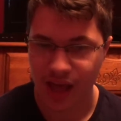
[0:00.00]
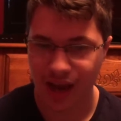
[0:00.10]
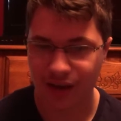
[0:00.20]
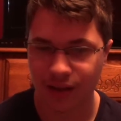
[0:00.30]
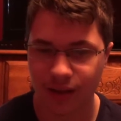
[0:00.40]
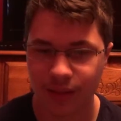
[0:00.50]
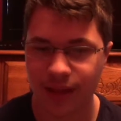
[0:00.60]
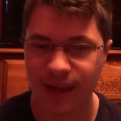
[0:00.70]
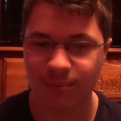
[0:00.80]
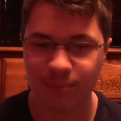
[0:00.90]
And
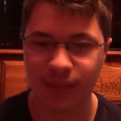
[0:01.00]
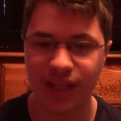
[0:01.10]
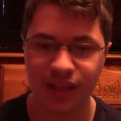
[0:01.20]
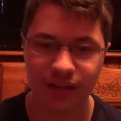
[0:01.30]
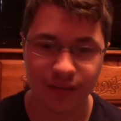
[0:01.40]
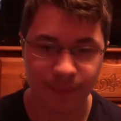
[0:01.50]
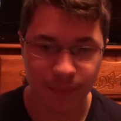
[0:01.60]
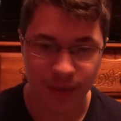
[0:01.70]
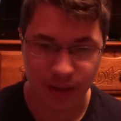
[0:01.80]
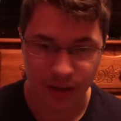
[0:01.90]
they meet
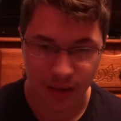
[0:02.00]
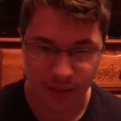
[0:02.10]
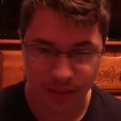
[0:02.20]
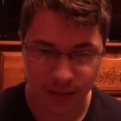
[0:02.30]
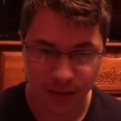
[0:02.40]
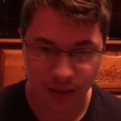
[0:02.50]
the